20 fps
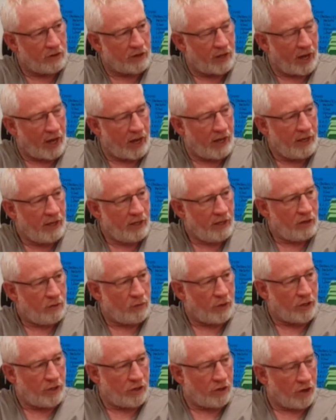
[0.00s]
Okay,
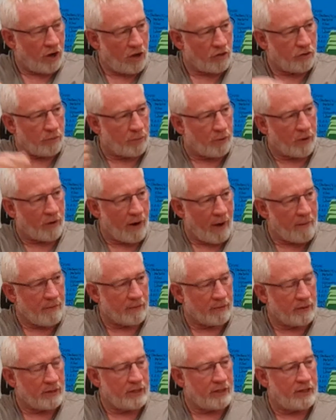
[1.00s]
well, you can also
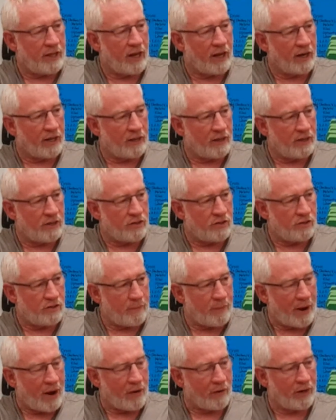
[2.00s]
programmatically tell it this is
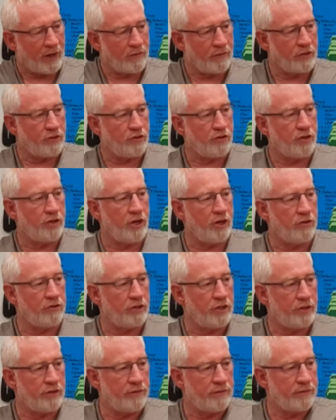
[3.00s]
the power level you should go
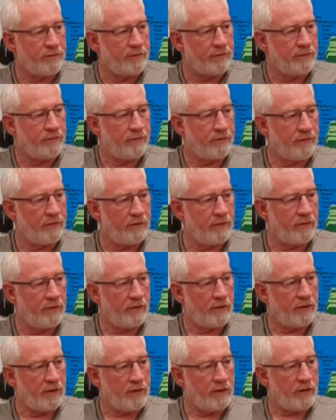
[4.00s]
to.
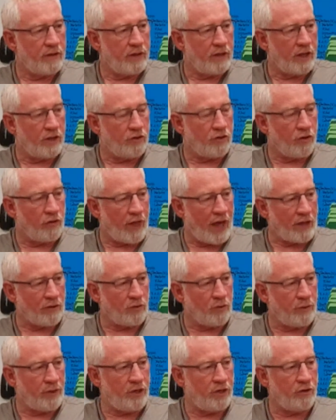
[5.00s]
And so
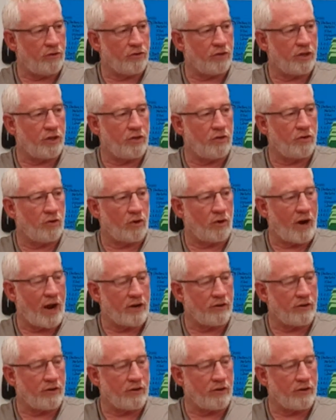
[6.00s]
that's what we do, is the controller